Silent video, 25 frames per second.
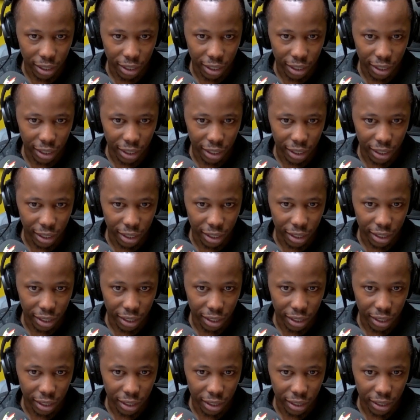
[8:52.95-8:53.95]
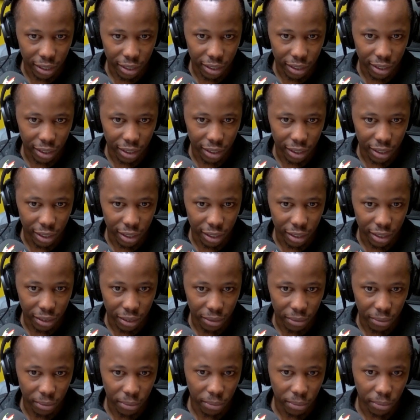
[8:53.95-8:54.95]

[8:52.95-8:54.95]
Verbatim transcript: And uh, th- this quite, quite,